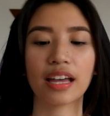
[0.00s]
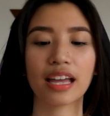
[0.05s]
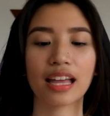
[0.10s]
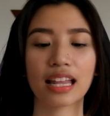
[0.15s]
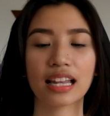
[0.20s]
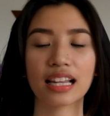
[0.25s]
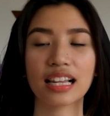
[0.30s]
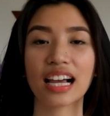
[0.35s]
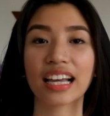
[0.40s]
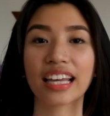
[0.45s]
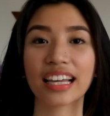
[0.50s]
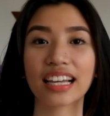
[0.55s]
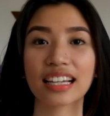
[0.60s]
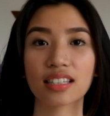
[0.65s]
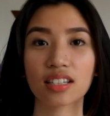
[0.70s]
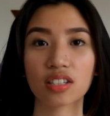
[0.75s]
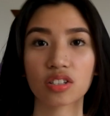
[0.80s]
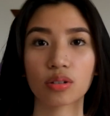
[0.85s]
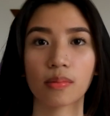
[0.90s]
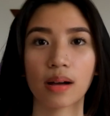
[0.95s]
And lagi
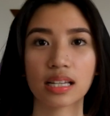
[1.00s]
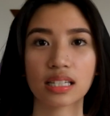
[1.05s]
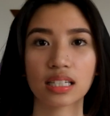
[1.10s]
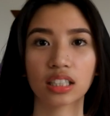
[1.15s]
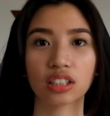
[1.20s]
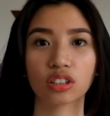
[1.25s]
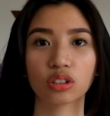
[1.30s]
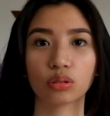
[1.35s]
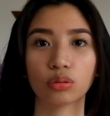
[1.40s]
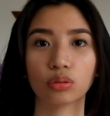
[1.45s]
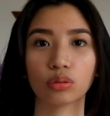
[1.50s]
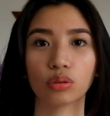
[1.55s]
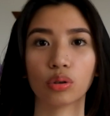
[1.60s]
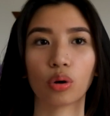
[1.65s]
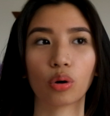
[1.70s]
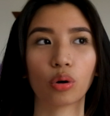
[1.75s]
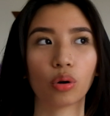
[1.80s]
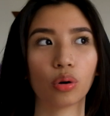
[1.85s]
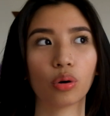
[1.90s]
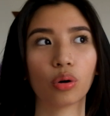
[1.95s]
kasi sumasakit yung
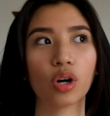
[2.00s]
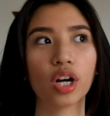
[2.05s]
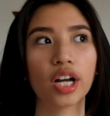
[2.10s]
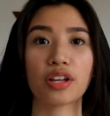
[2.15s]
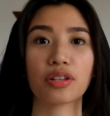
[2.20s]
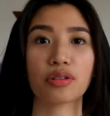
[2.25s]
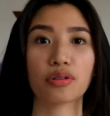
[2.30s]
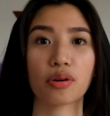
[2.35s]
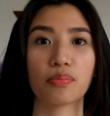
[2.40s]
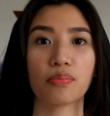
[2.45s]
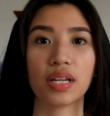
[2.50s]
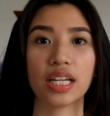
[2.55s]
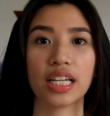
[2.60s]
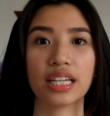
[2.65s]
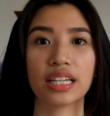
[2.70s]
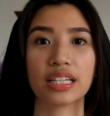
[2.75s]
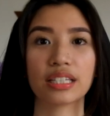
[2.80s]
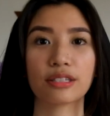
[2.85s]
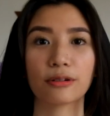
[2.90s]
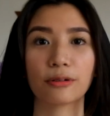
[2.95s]
ulo ko
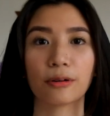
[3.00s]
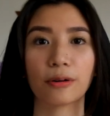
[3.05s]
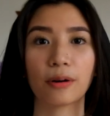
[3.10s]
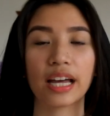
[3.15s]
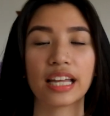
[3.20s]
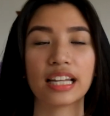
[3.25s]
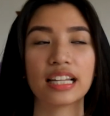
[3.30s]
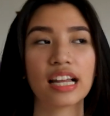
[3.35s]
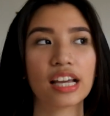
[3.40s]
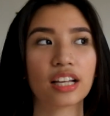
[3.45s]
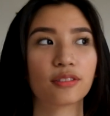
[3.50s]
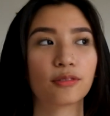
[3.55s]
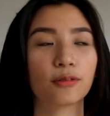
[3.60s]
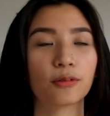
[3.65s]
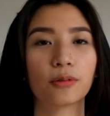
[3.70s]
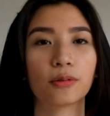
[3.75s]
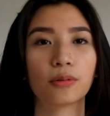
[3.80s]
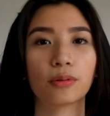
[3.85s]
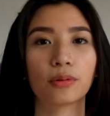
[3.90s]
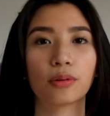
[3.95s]
randomly. So, I'd like
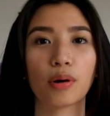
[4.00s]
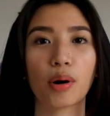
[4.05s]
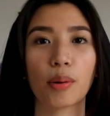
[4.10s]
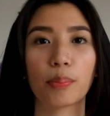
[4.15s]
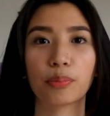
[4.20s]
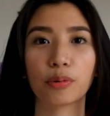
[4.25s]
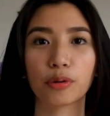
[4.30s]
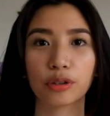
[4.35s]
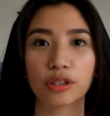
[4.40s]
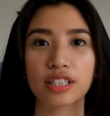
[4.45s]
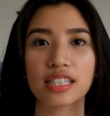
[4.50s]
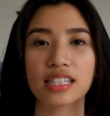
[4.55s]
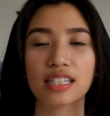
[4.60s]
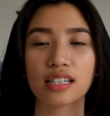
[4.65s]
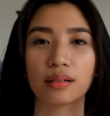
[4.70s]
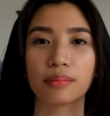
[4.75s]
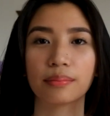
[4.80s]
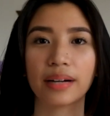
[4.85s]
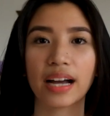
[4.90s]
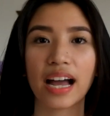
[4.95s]
to put
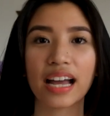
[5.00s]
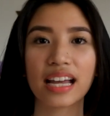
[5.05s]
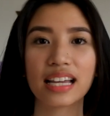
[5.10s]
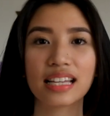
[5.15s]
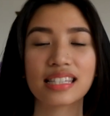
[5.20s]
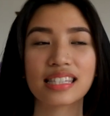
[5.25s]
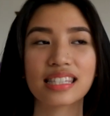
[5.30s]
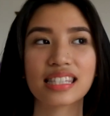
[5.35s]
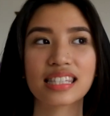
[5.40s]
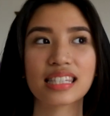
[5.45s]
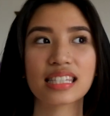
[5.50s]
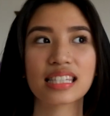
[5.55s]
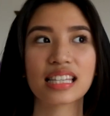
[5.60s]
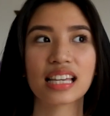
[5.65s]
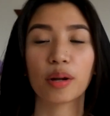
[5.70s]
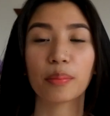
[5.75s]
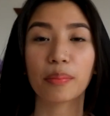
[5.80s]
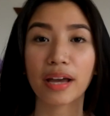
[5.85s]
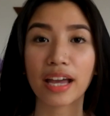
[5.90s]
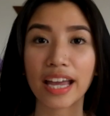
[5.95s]
some ice
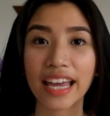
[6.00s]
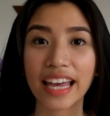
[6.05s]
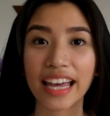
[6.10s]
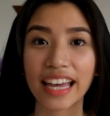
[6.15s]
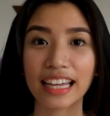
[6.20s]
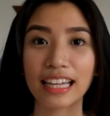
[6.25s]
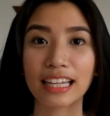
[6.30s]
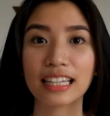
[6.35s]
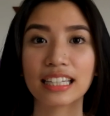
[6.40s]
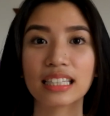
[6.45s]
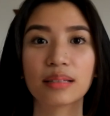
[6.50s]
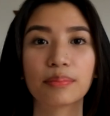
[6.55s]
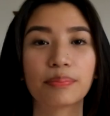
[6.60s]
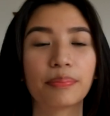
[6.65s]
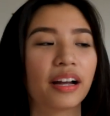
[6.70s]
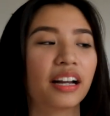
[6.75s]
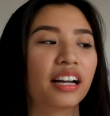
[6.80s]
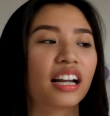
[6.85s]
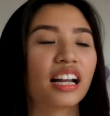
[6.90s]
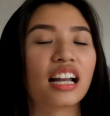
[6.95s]
on my head
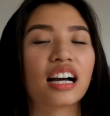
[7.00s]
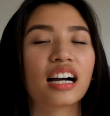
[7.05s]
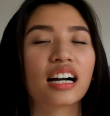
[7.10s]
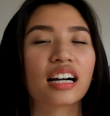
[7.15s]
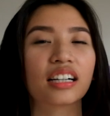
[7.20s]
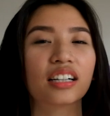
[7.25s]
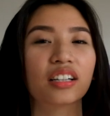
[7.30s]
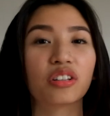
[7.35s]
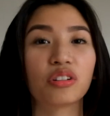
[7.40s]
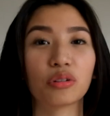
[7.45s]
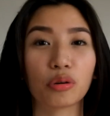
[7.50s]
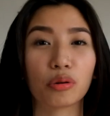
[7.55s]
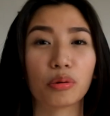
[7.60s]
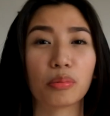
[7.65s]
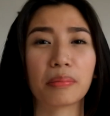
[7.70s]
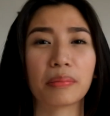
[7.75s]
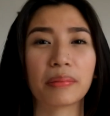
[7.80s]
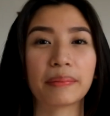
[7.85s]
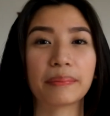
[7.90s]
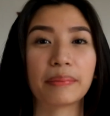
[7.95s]
para lang, you
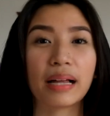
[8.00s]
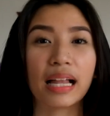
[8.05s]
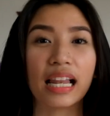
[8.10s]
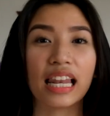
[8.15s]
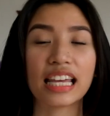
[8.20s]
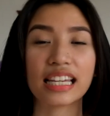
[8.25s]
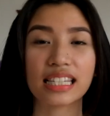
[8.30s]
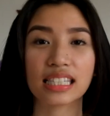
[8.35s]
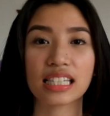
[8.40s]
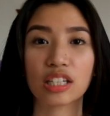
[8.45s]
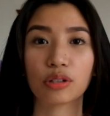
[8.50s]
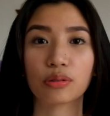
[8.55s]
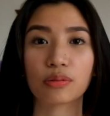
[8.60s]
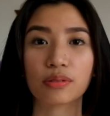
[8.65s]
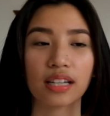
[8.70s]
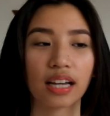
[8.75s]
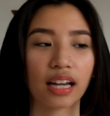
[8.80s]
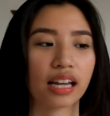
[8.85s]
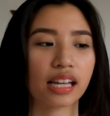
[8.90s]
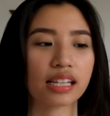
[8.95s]
know, ma-lessen
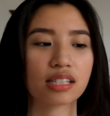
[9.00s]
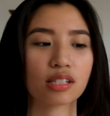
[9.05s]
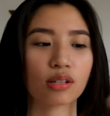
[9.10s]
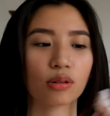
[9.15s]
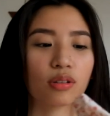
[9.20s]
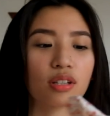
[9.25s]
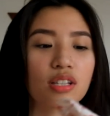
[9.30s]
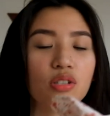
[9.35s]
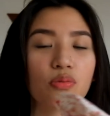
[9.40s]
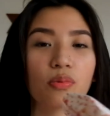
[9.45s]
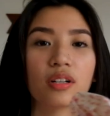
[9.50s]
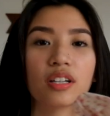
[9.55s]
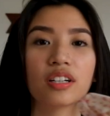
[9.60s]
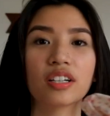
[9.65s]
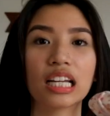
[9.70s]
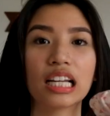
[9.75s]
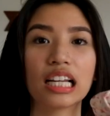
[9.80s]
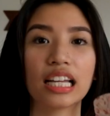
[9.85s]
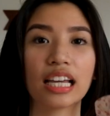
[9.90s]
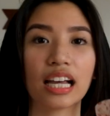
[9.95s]
yung sakit. So, this will
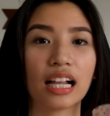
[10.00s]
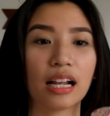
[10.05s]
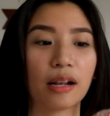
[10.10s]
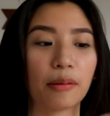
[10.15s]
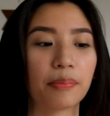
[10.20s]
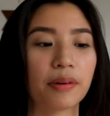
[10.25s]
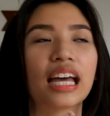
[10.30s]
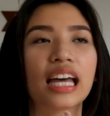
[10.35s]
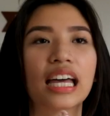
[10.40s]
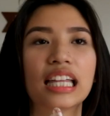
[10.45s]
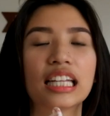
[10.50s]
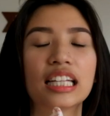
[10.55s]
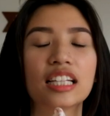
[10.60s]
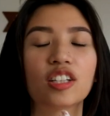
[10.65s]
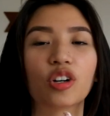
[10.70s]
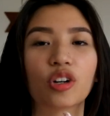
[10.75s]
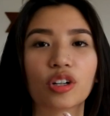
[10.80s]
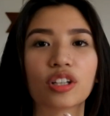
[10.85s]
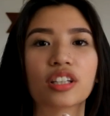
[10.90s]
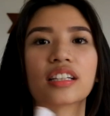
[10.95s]
really help. And
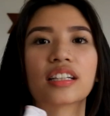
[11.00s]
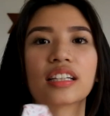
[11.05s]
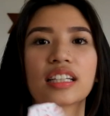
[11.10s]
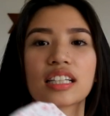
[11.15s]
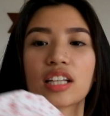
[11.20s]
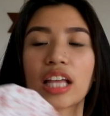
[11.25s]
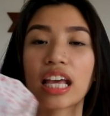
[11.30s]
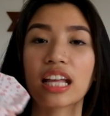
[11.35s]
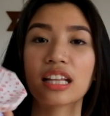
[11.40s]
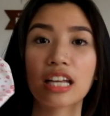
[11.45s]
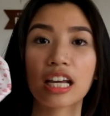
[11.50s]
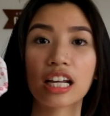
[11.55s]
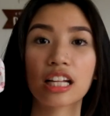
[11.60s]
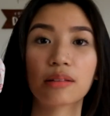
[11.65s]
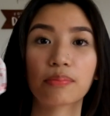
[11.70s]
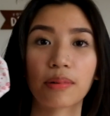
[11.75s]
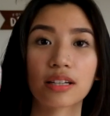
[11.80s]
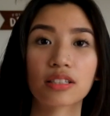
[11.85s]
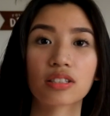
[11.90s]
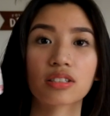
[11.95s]
yun,
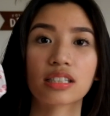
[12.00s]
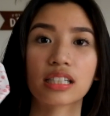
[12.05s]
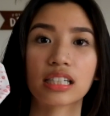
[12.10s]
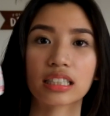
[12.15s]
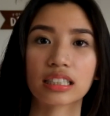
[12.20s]
88 pesos